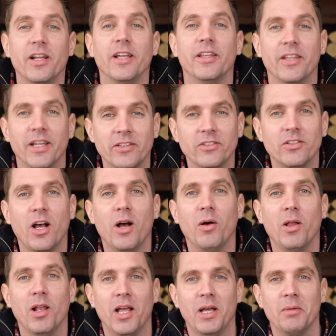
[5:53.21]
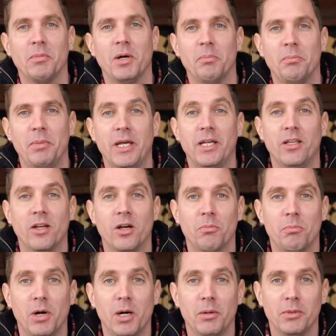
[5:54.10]
and that's how I like my
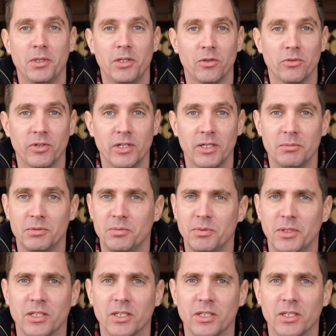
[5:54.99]
backyard barbecue ribs,